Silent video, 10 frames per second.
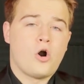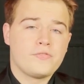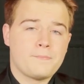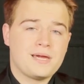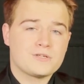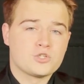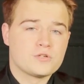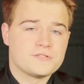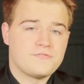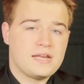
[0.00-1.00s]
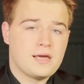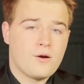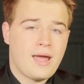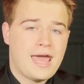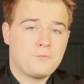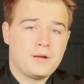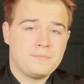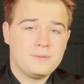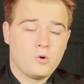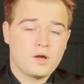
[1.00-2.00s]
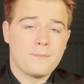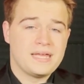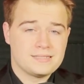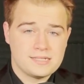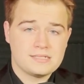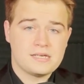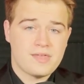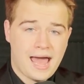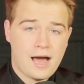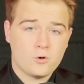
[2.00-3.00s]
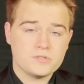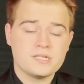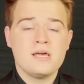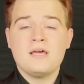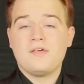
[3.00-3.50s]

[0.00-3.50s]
on the pictures, video, and when people come in to see the house.